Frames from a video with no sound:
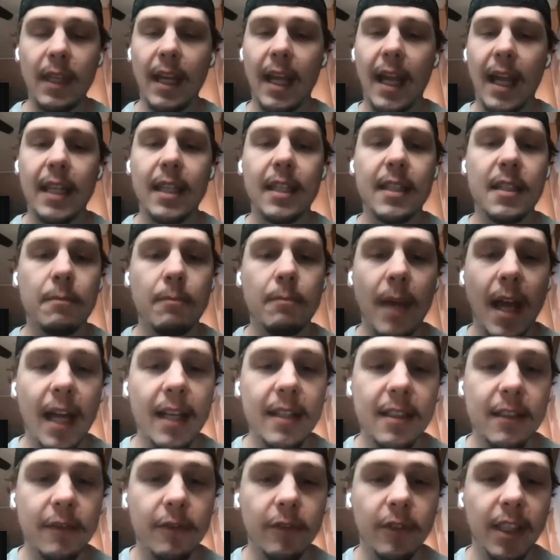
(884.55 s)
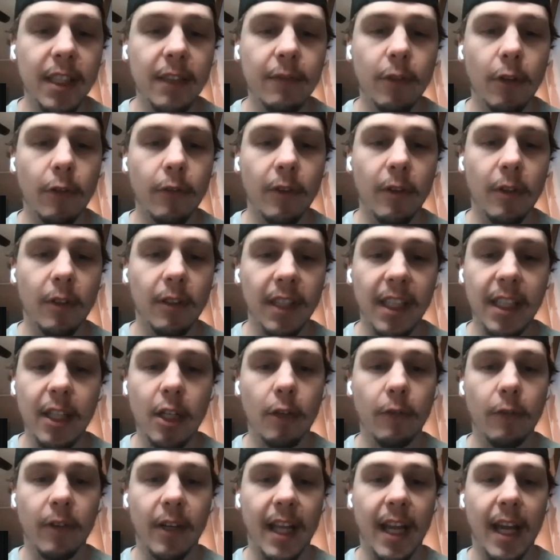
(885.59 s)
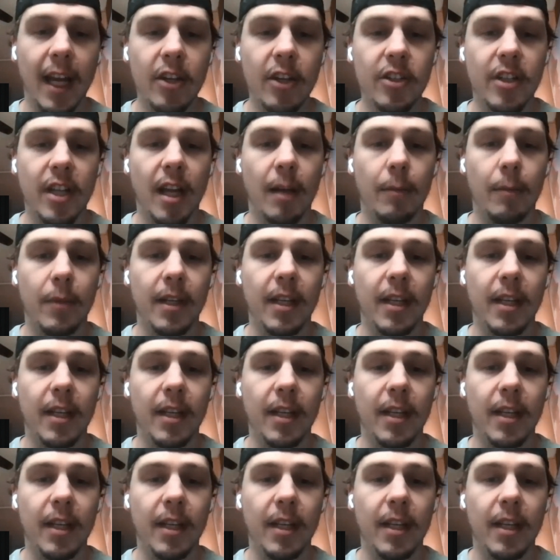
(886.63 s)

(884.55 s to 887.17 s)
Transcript: had this massive lead over Cash App,